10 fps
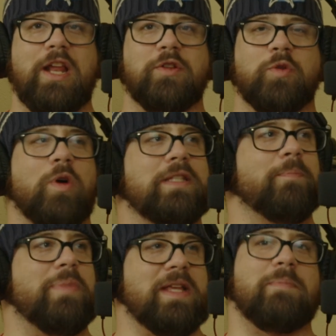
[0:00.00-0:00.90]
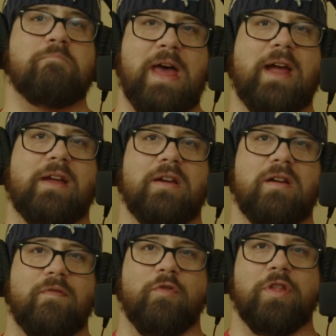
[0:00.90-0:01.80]
So what's the best mech
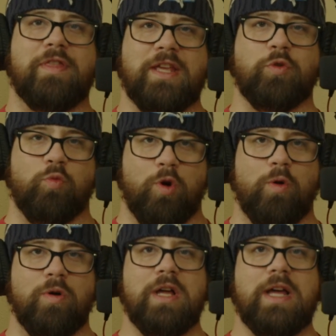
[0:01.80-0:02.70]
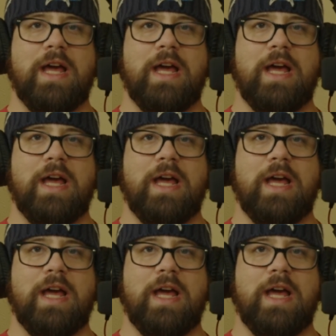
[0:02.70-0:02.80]
for this role?